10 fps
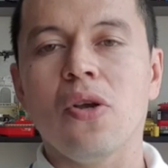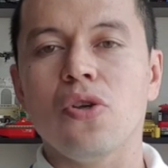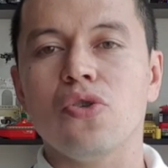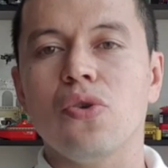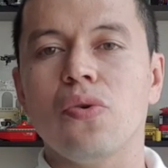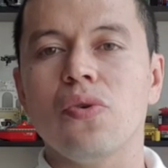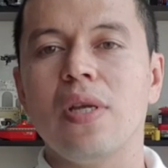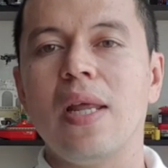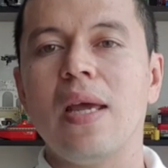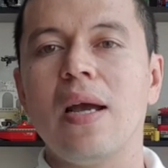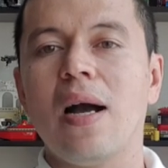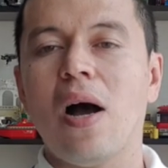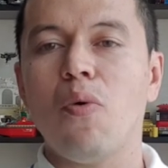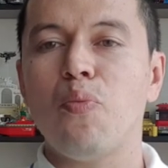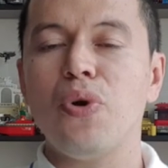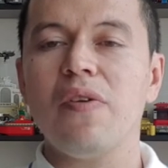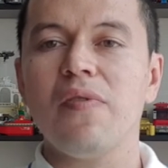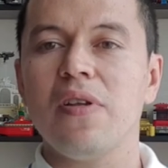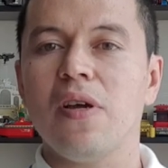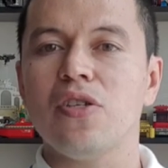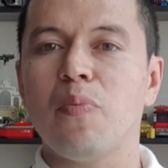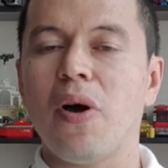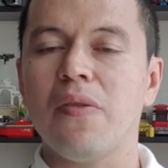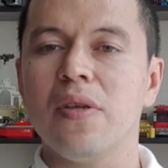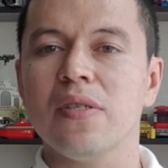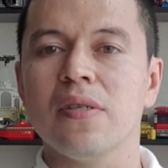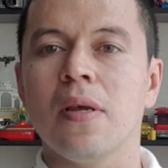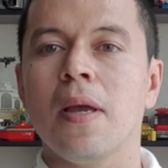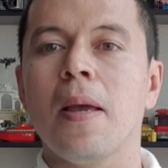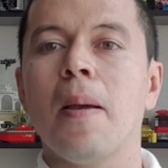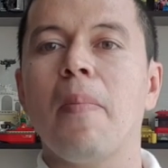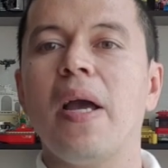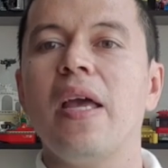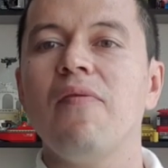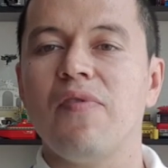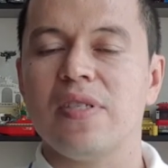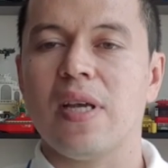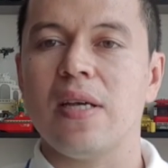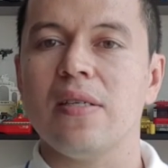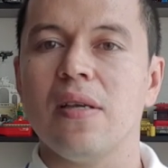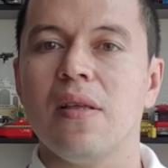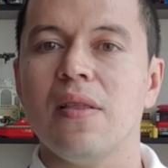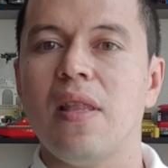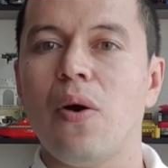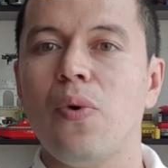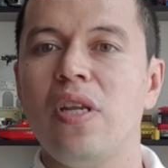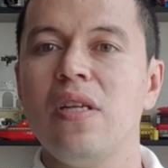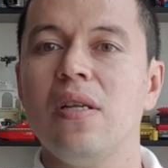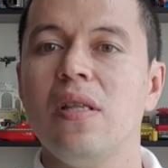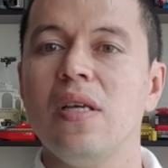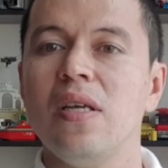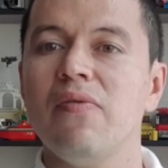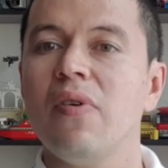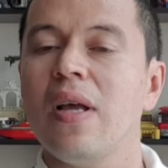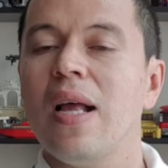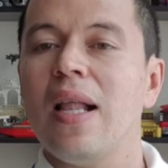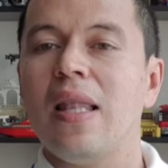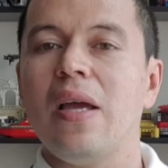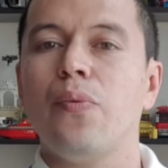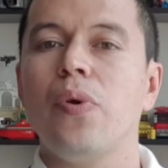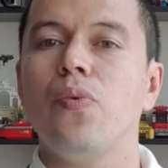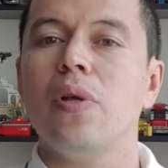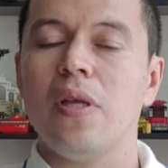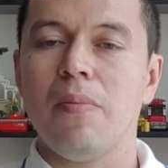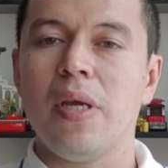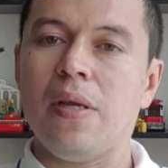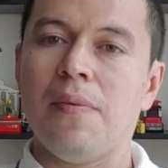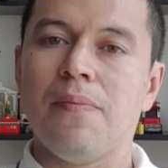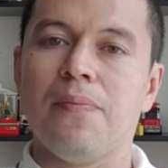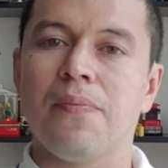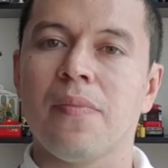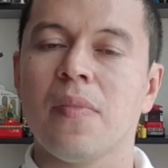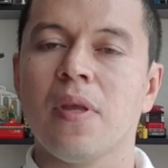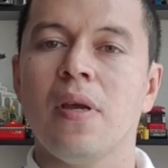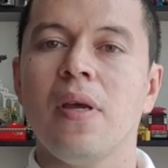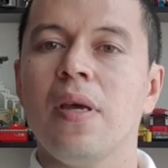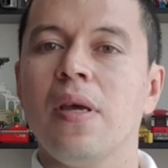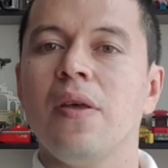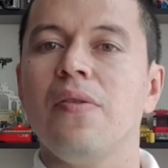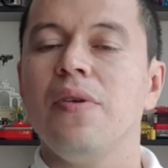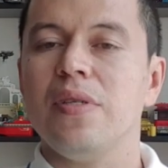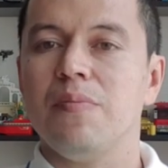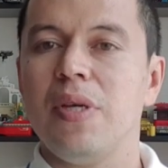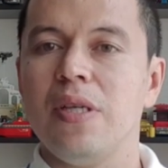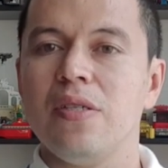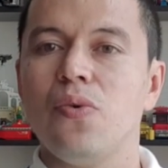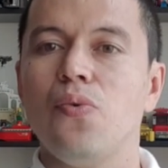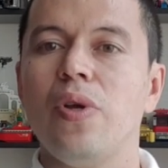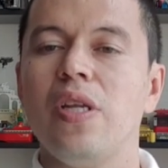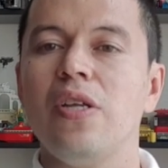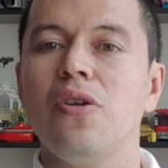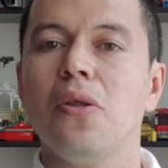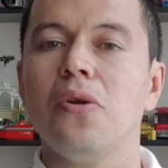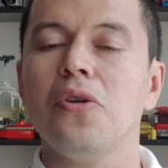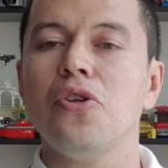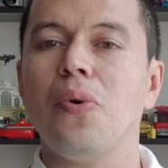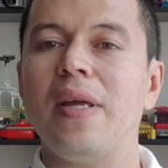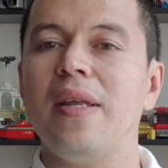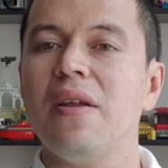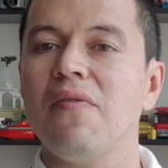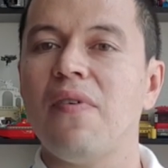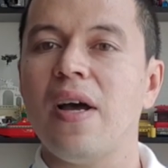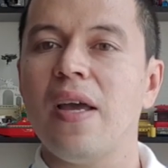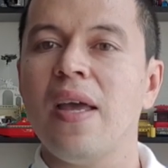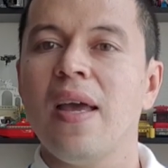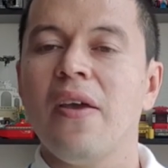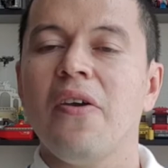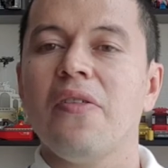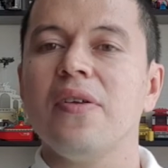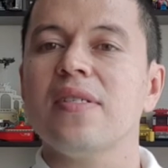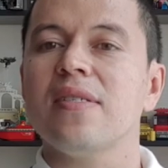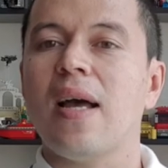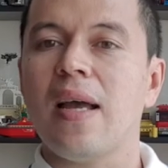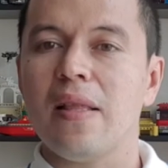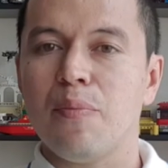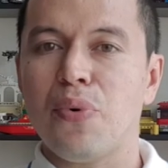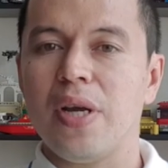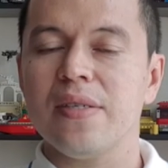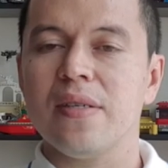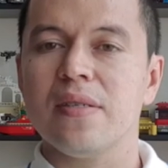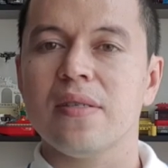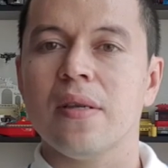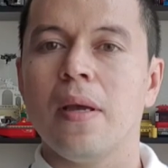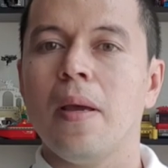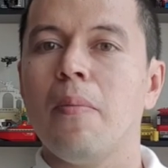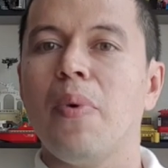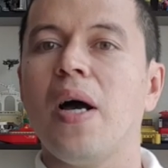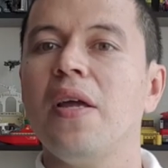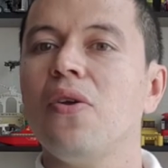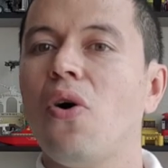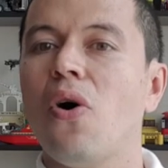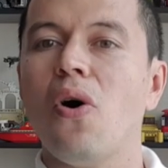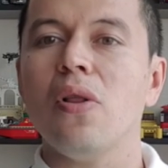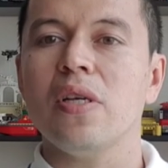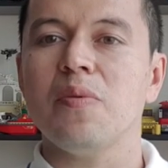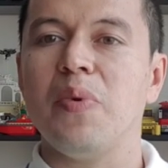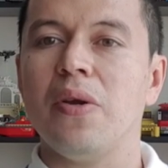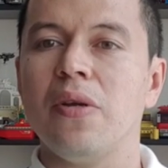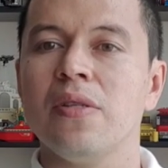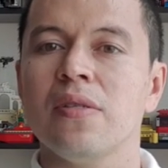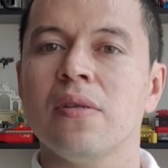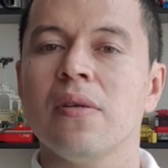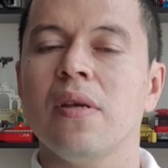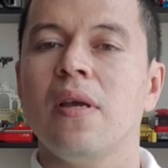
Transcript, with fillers: So today, I'll briefly touch upon this by emphasizing that we need to live like we really mean it. This means we need to learn to identify the silent presence behind all experience